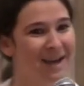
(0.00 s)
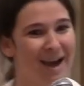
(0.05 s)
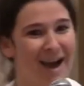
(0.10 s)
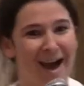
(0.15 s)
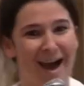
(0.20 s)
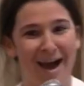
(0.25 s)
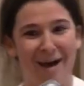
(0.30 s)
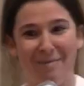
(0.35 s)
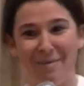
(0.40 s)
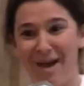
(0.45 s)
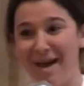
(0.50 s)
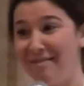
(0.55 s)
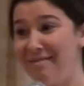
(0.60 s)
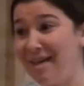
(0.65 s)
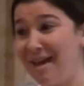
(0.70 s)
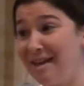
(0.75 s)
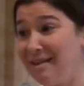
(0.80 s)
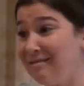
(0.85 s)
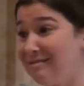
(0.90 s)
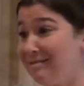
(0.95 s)
Um, and
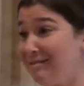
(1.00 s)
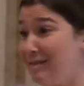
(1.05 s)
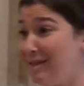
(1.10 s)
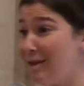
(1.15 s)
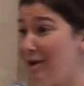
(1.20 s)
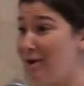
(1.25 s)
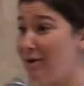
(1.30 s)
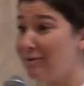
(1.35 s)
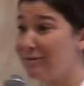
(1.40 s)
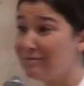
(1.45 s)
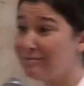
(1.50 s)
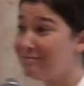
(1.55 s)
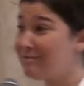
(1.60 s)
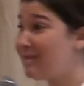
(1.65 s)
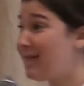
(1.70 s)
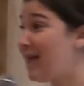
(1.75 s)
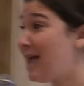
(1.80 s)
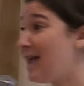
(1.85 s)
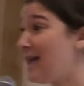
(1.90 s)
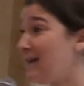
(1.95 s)
then, you know,
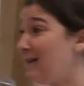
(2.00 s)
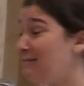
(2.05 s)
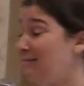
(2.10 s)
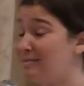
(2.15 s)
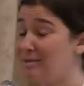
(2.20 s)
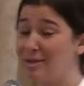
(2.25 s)
they